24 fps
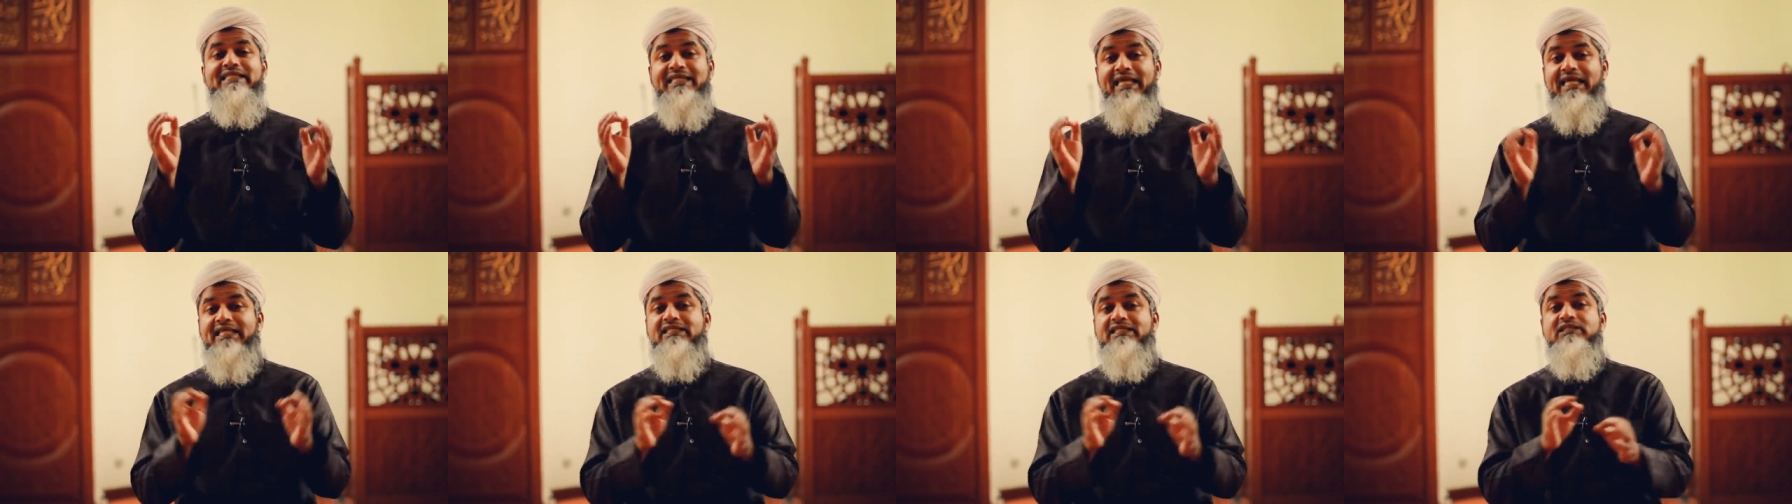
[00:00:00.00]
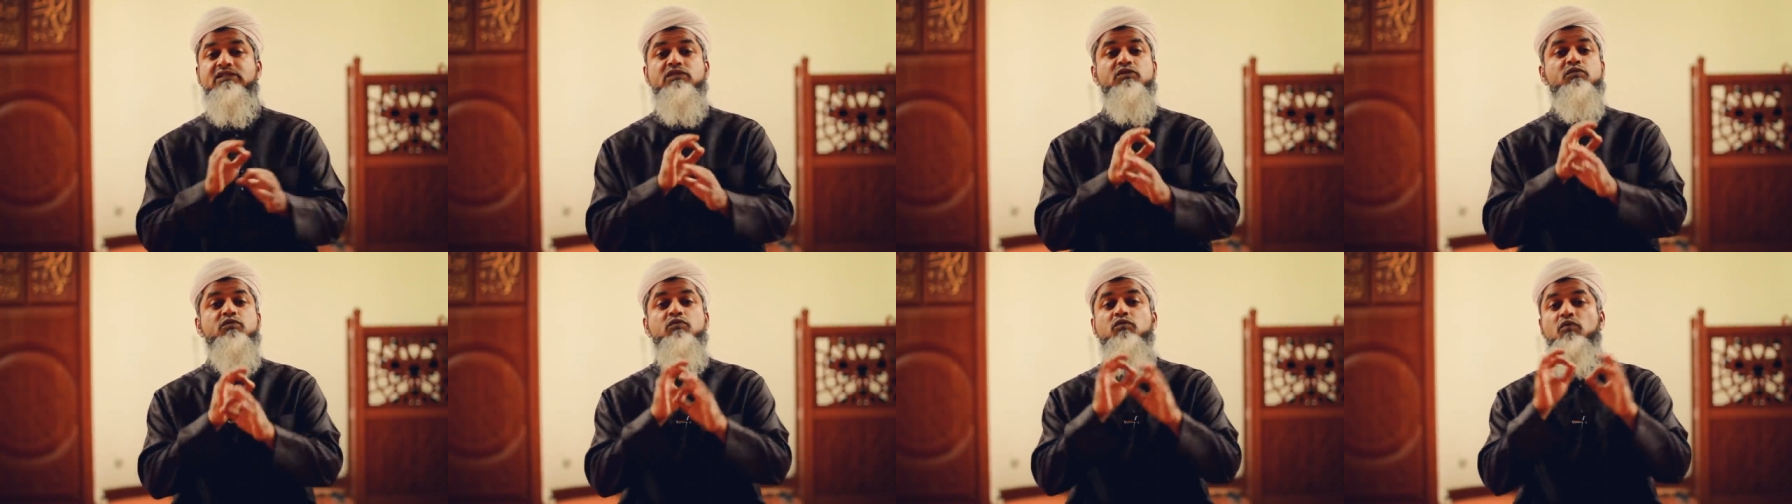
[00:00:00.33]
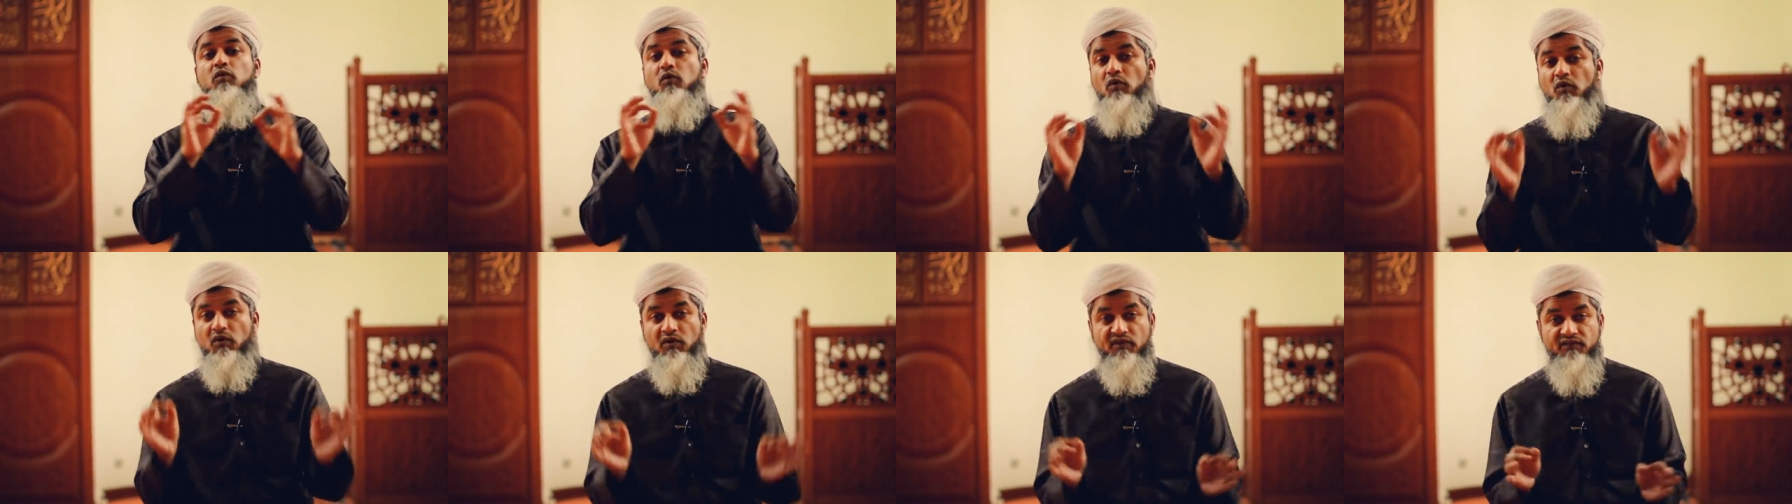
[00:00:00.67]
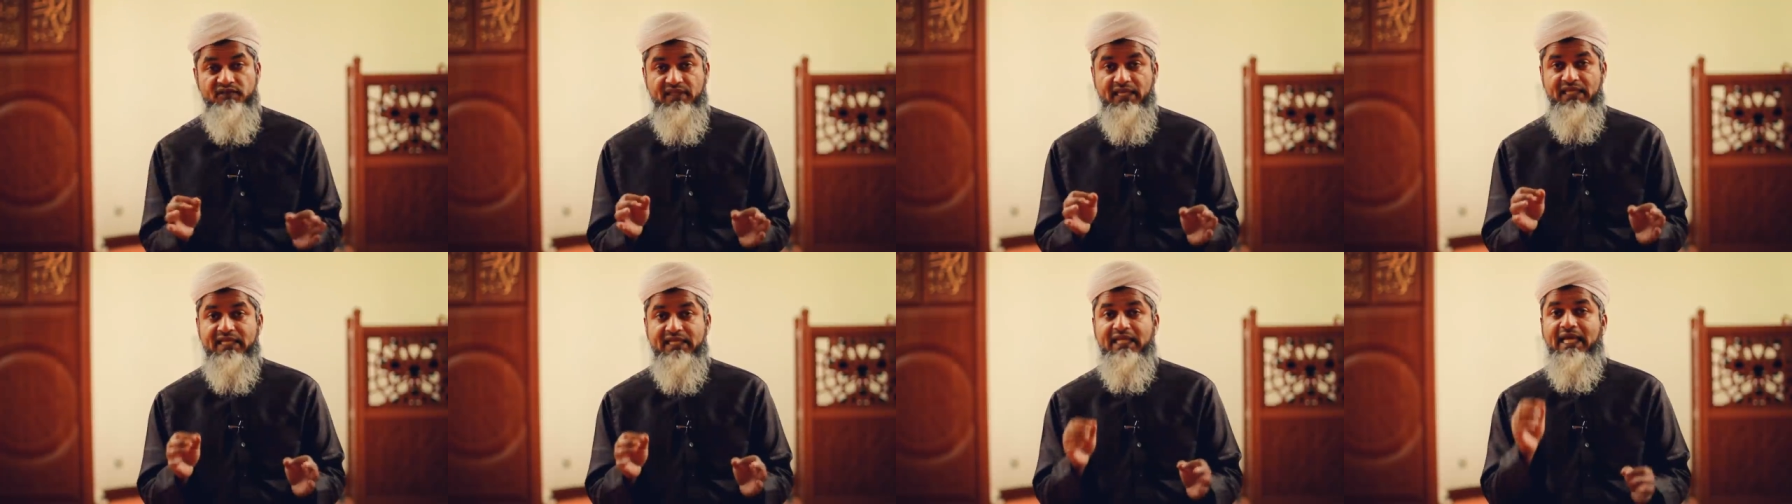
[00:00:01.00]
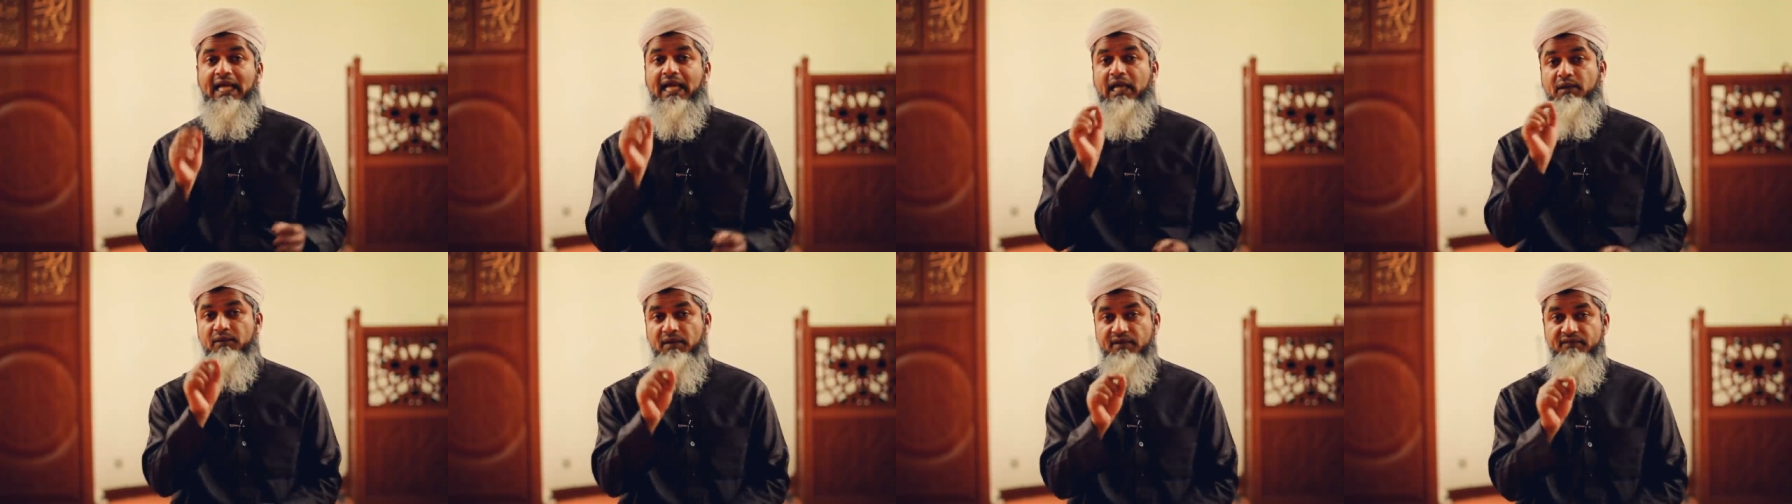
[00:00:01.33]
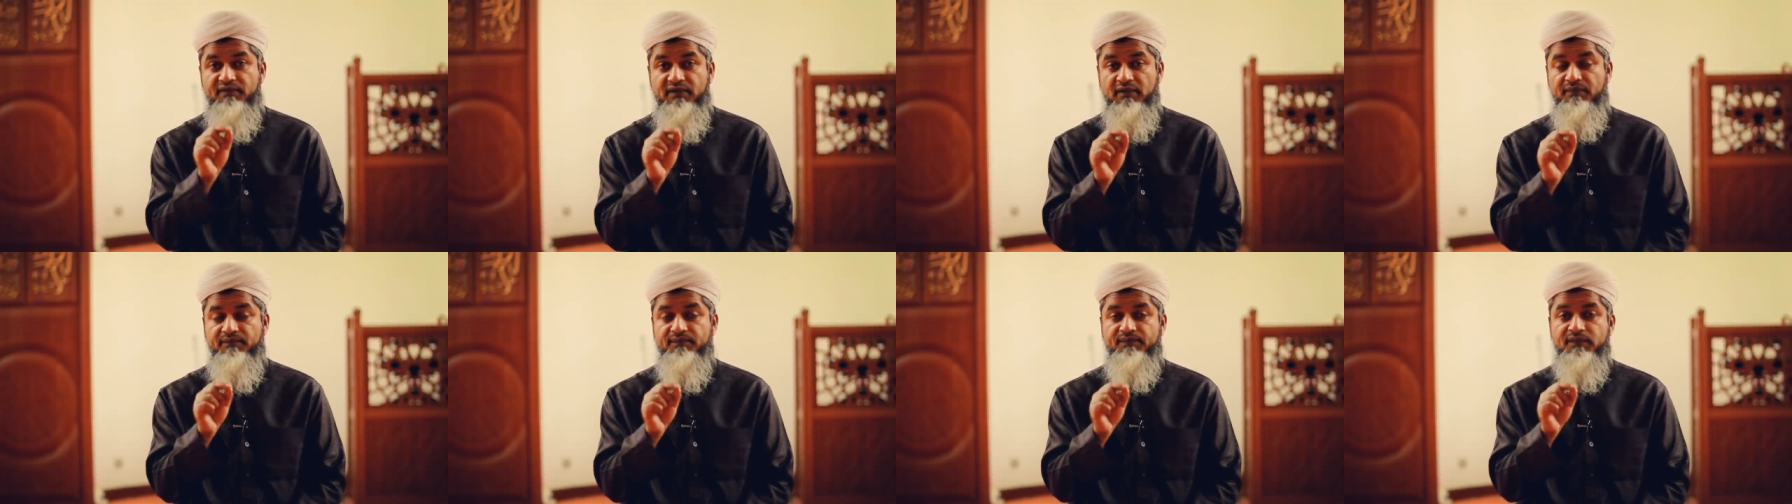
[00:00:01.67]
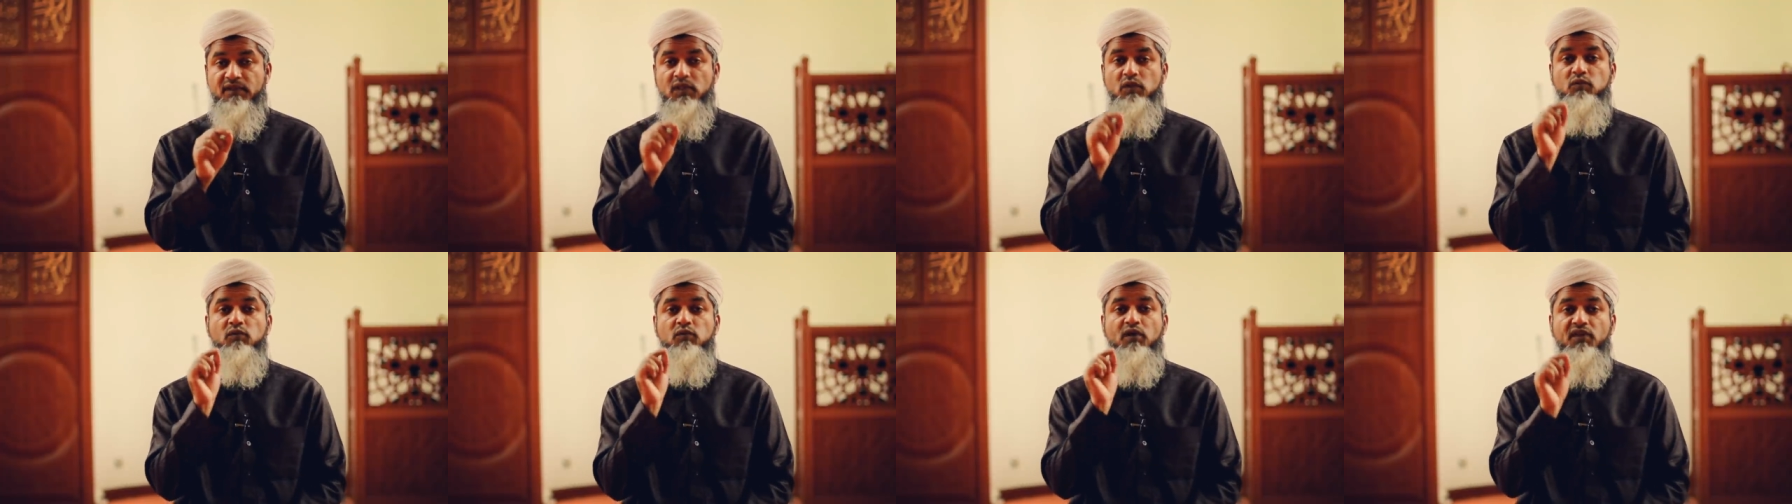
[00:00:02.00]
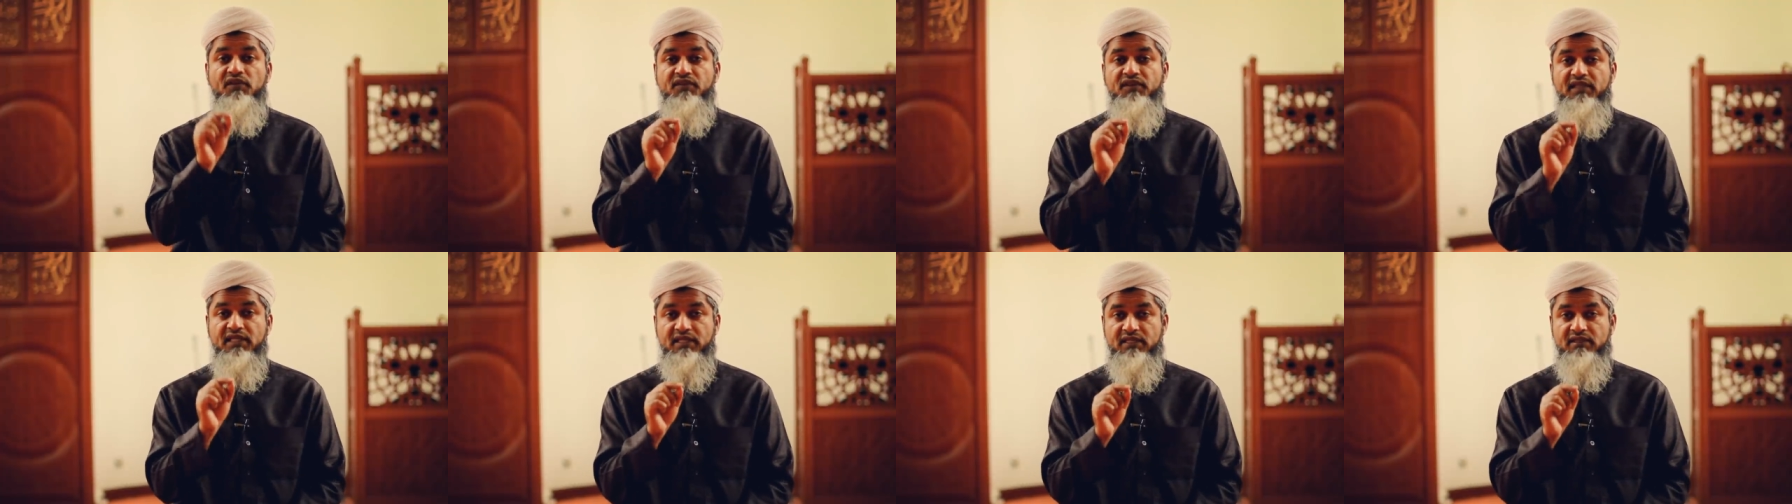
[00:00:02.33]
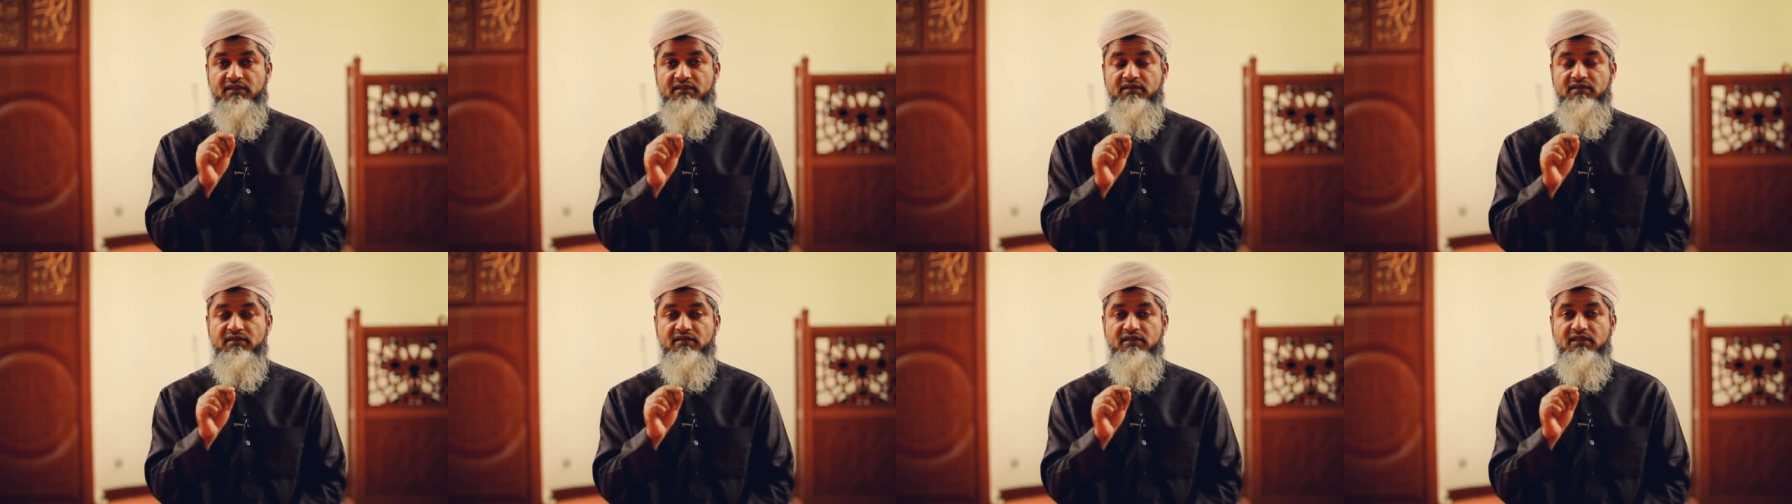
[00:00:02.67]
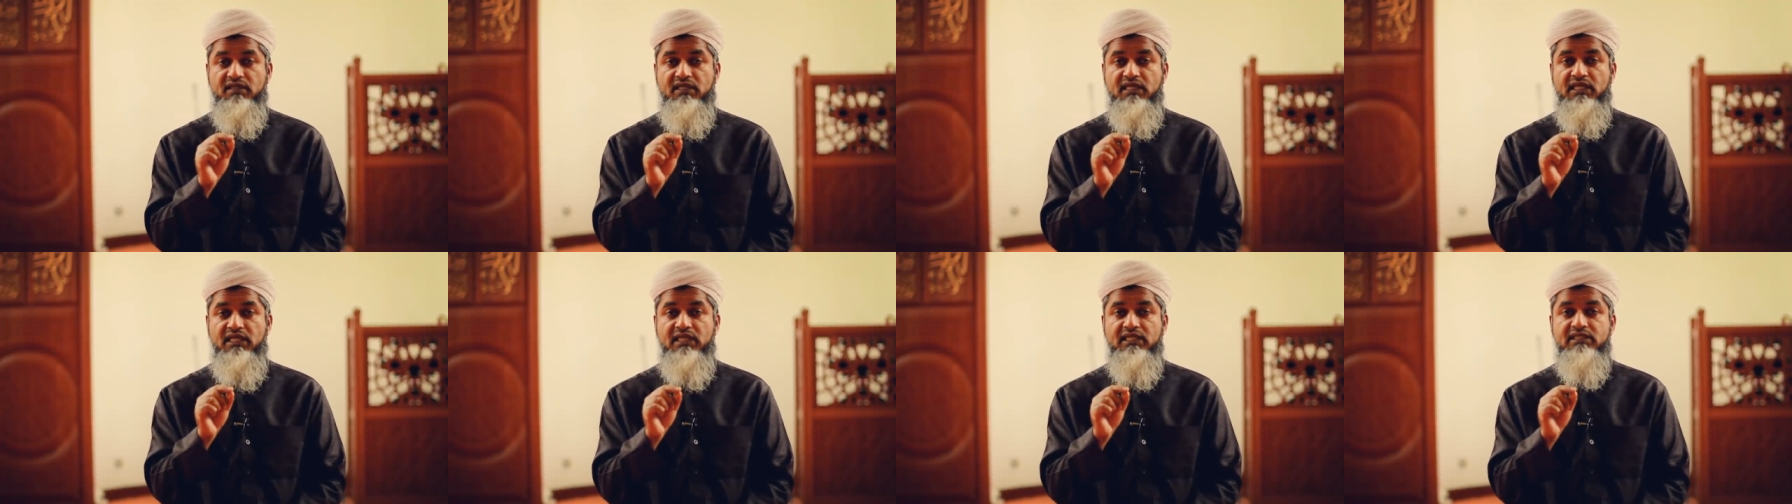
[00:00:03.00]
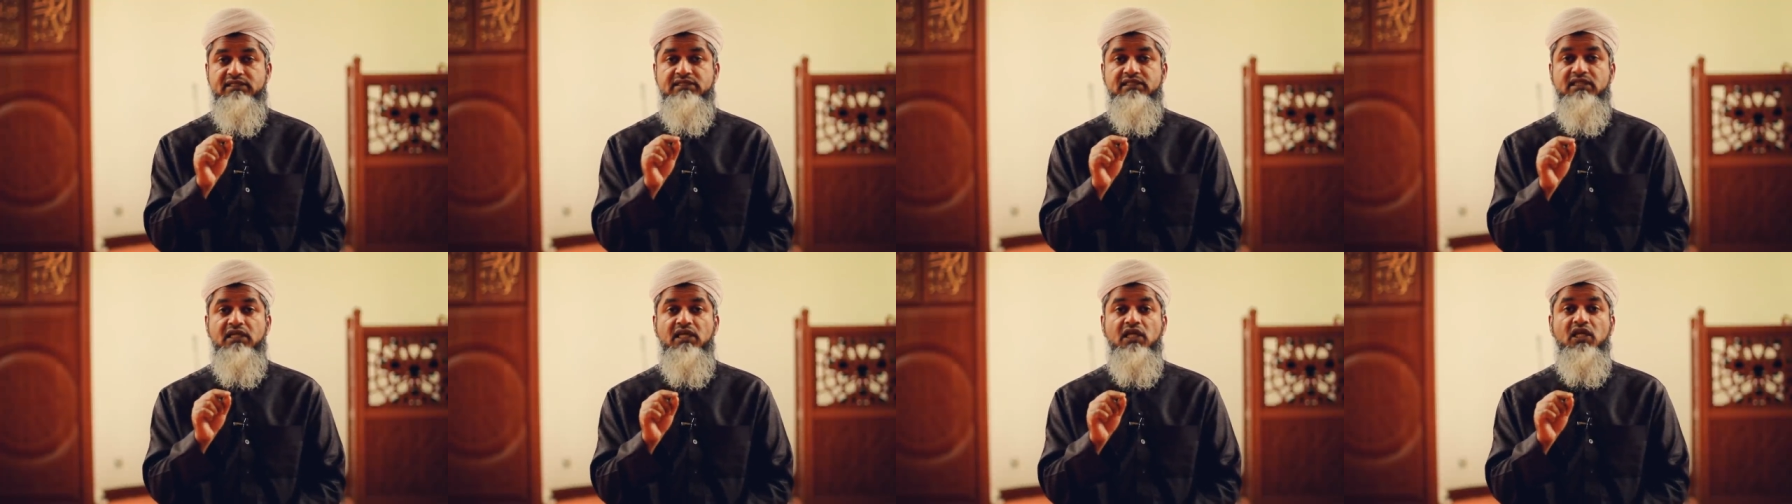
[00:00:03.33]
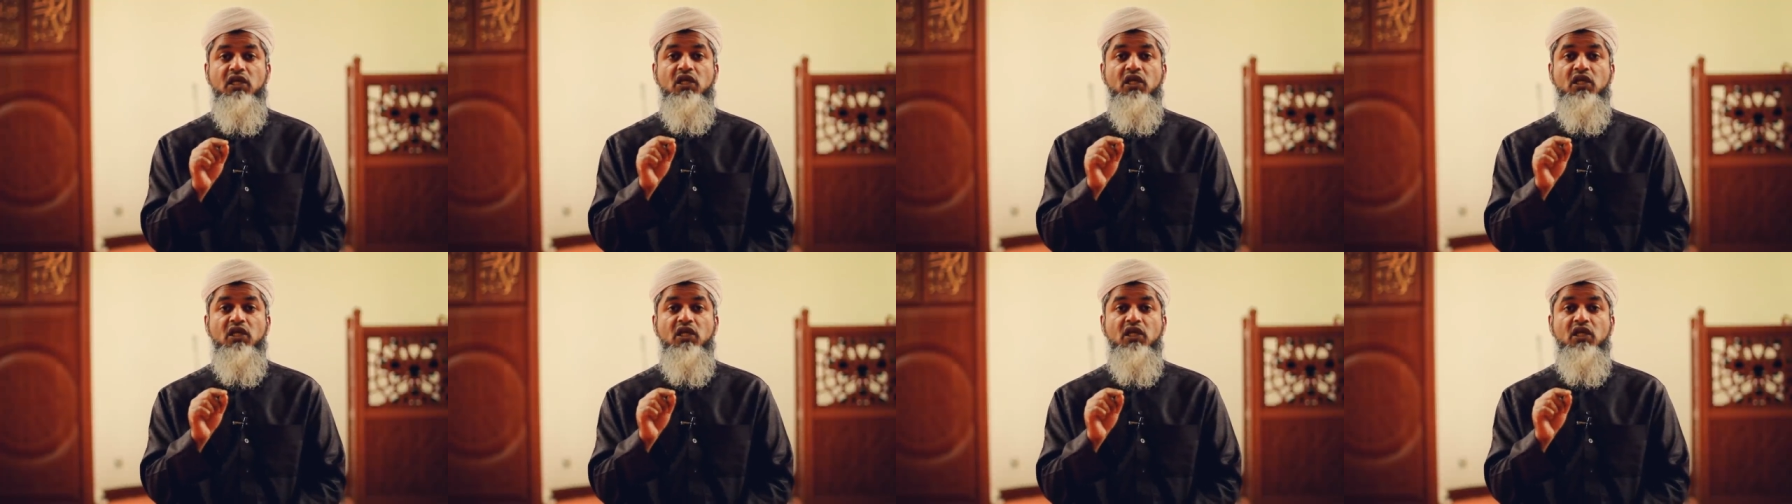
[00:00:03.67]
Yes to all of that. However, one thing is